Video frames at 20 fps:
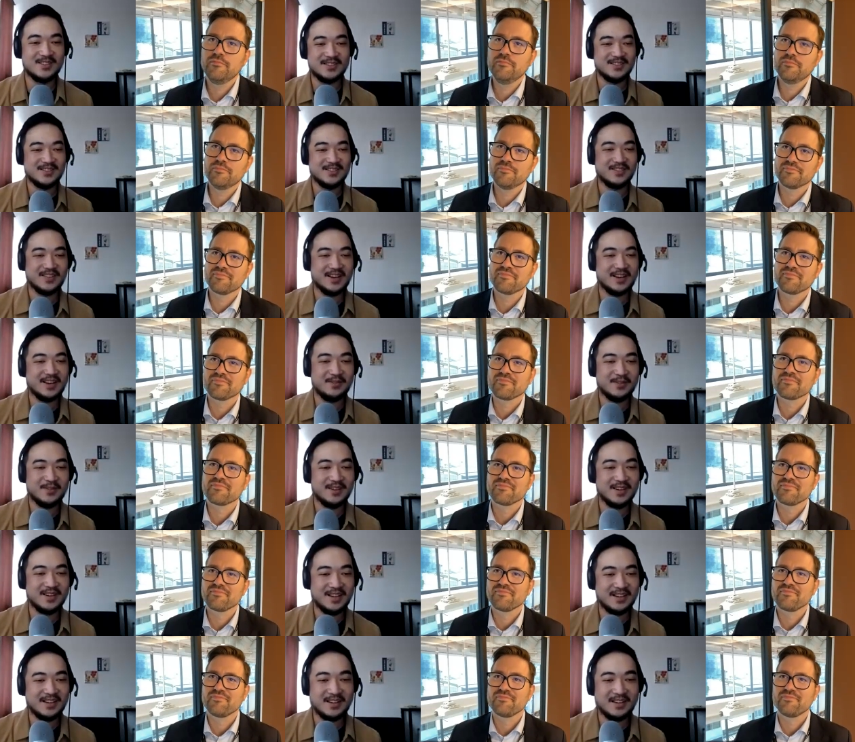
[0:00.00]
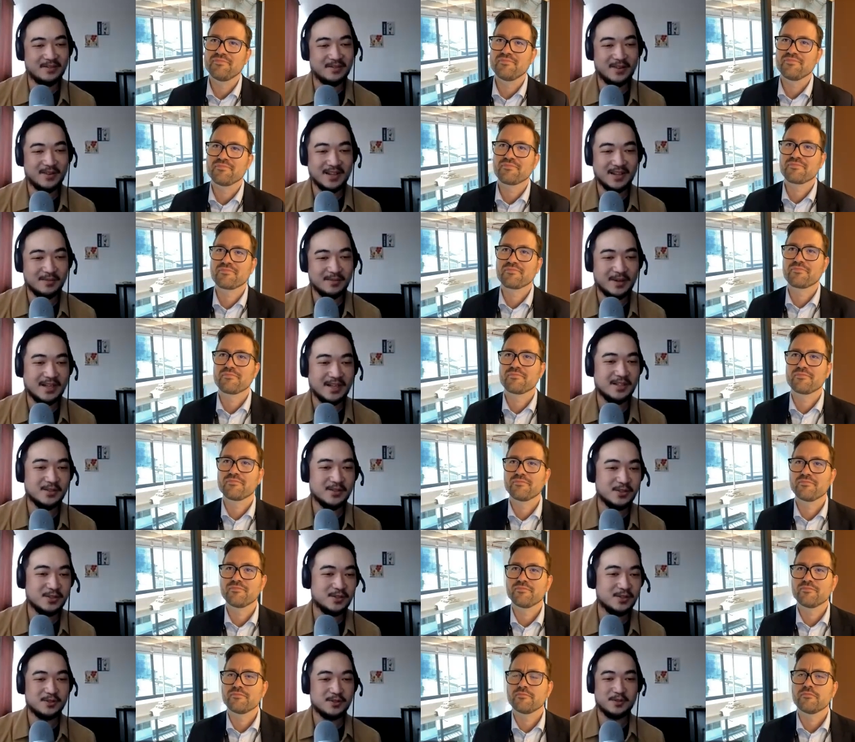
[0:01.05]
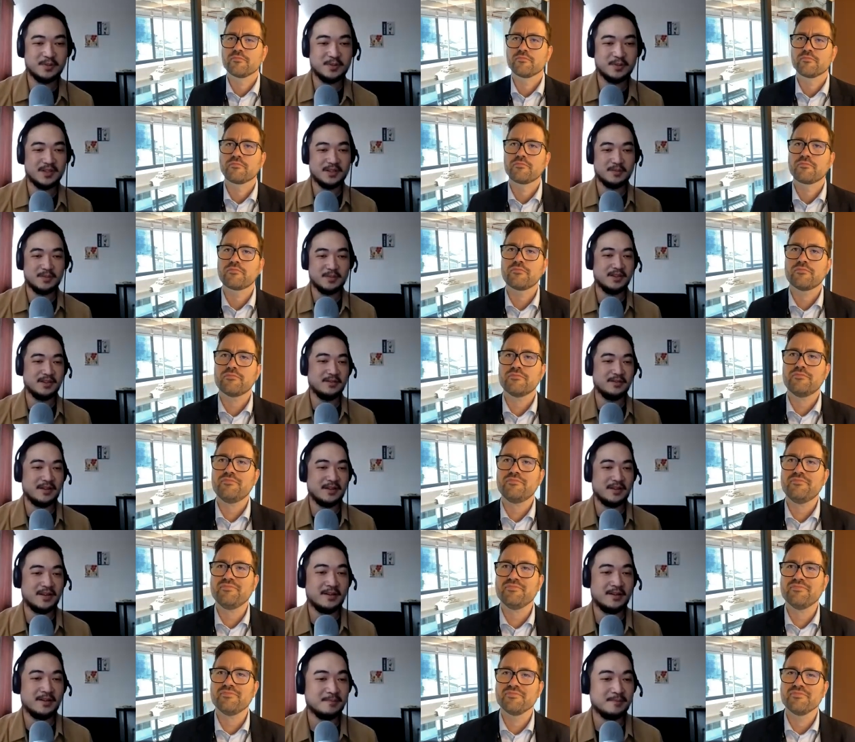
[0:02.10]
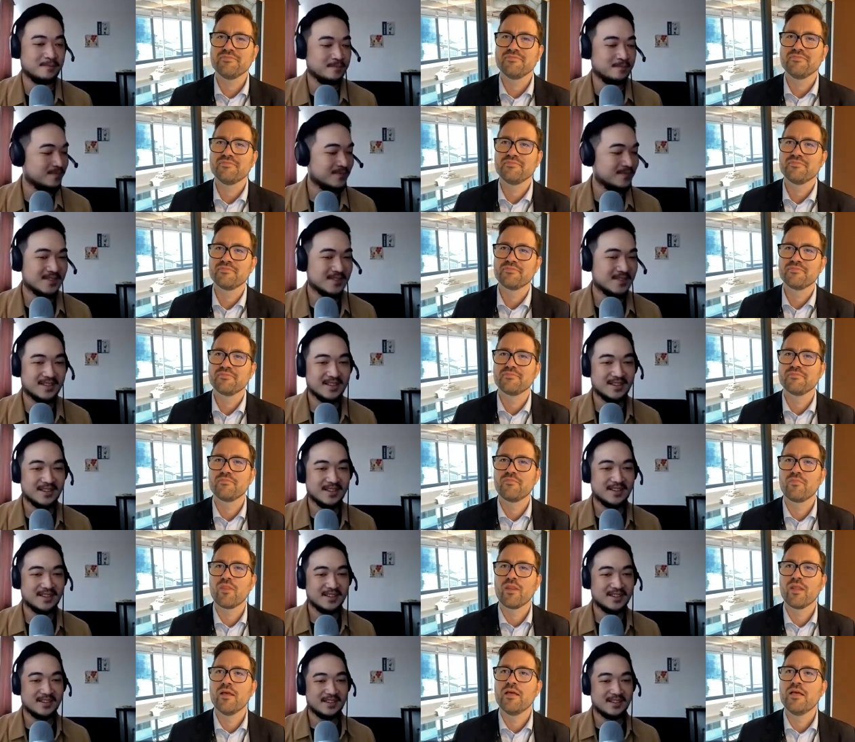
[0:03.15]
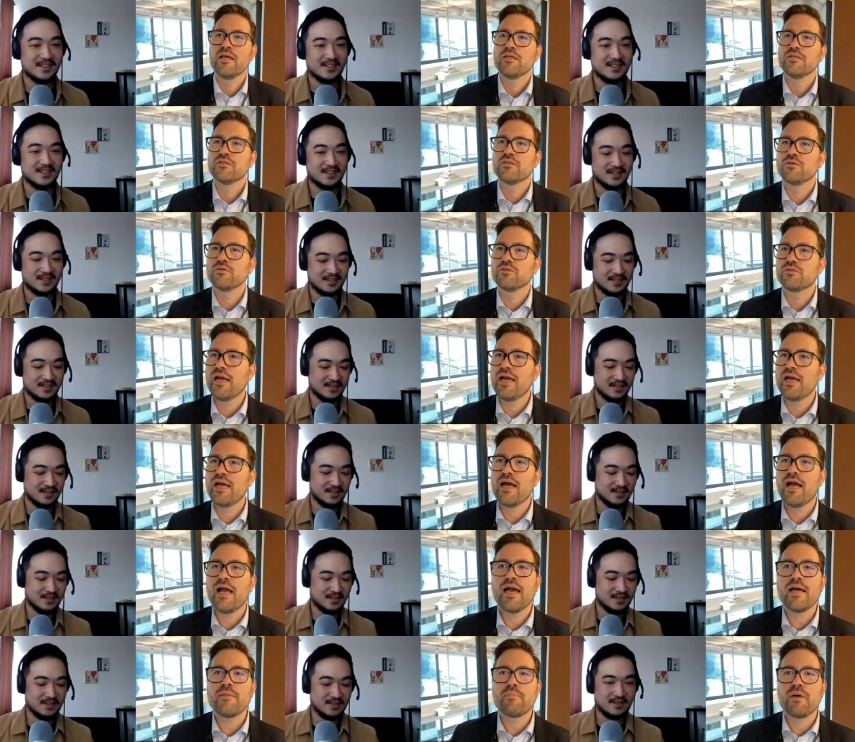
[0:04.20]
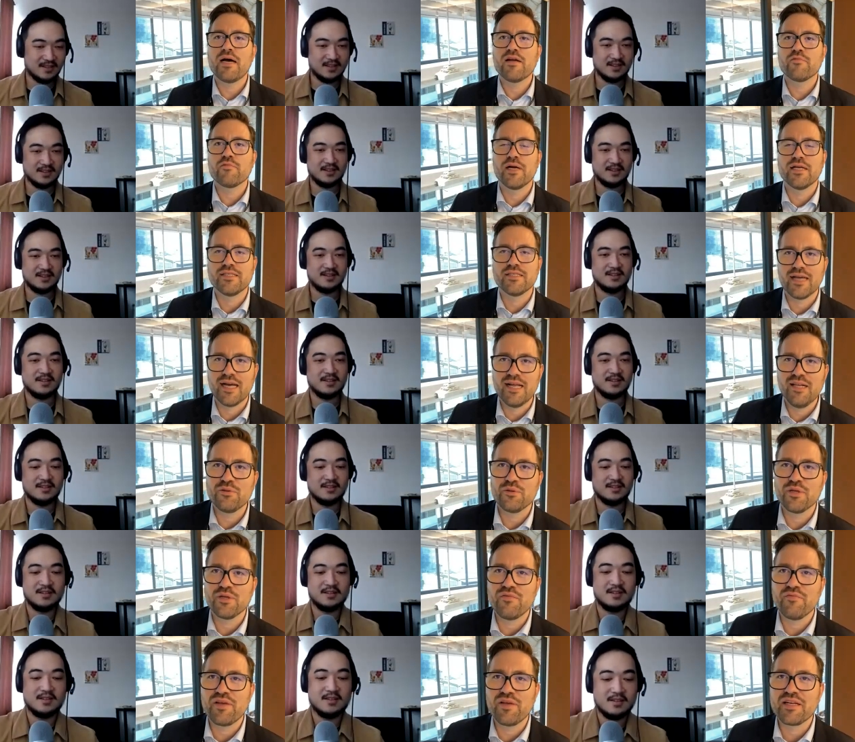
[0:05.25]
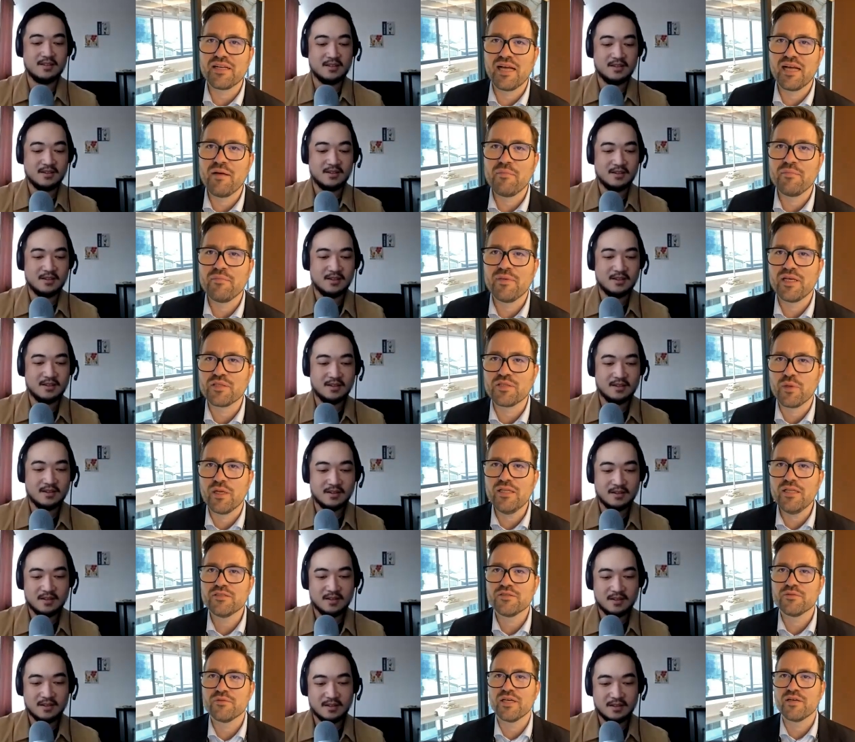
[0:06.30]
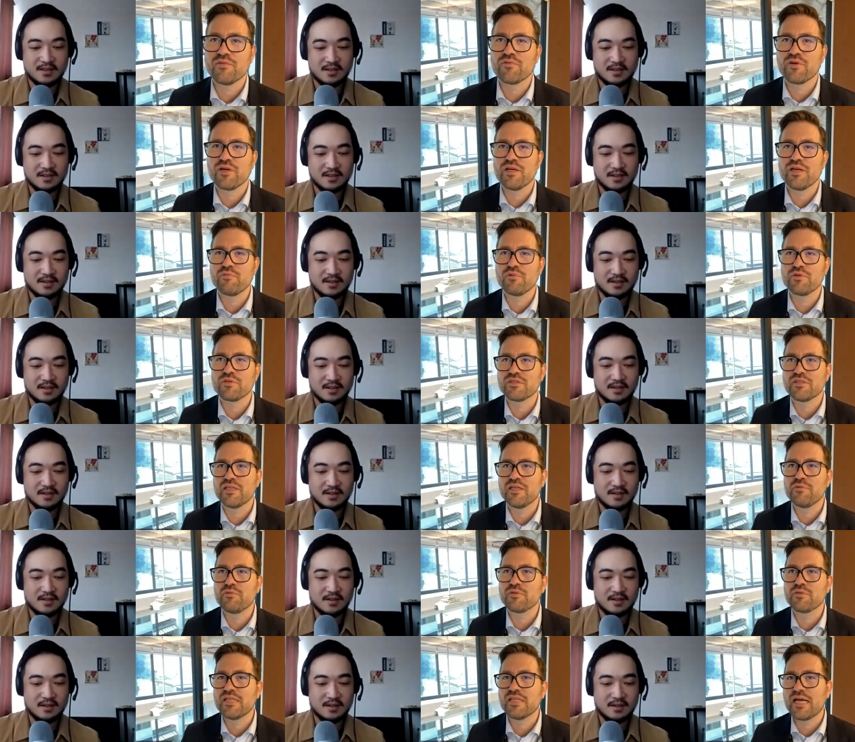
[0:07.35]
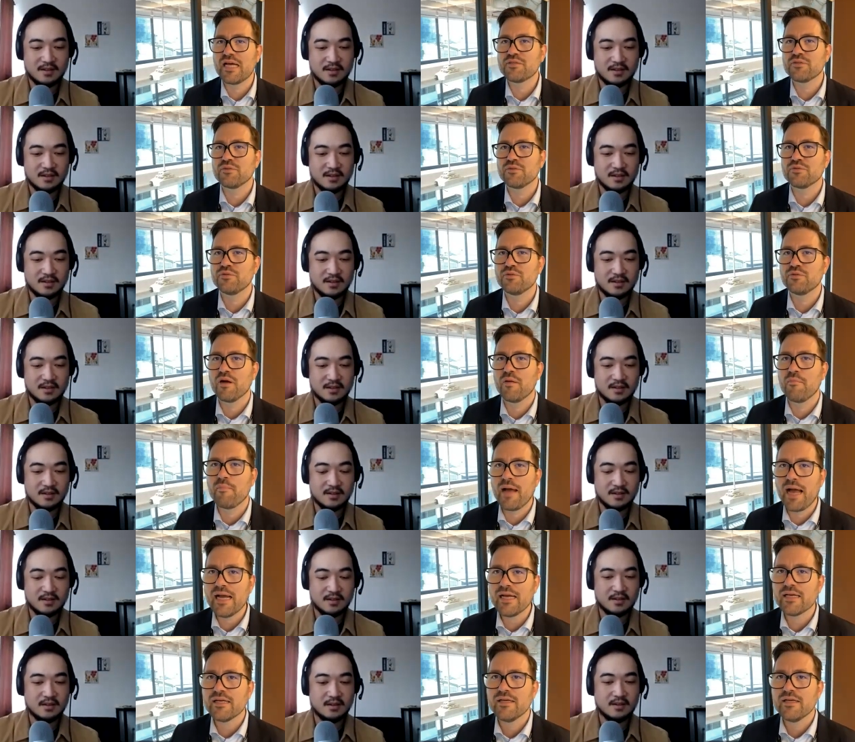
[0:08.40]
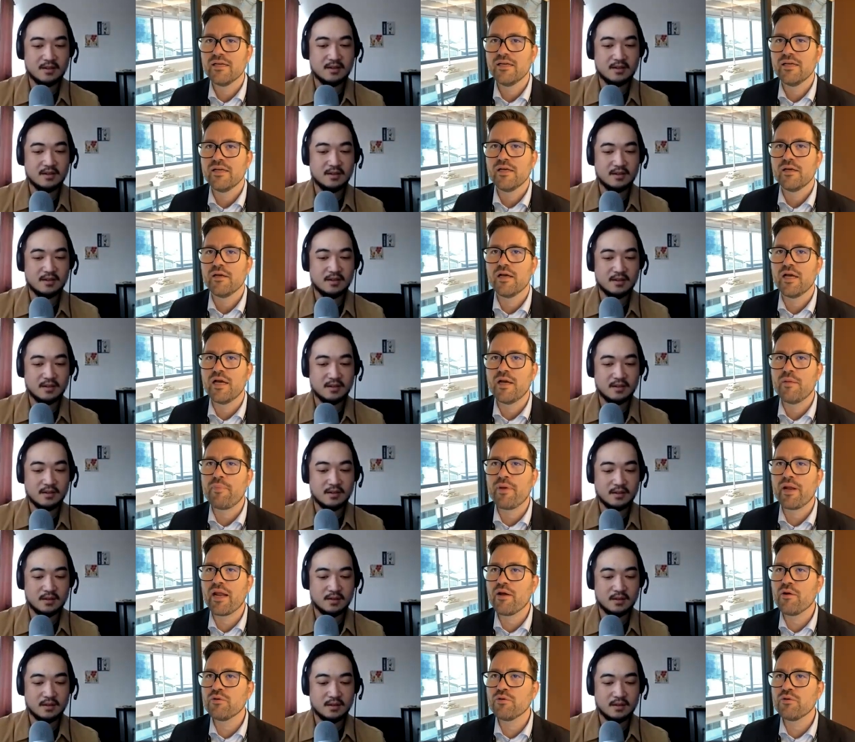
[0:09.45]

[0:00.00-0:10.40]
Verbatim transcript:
Speaker 1: to whatever, and and why why do you choose to be, be in Vietnam?
Speaker 2: So so I, I had part of my childhood in Vietnam as well, so therefore it was it was natural to come back. Uh, but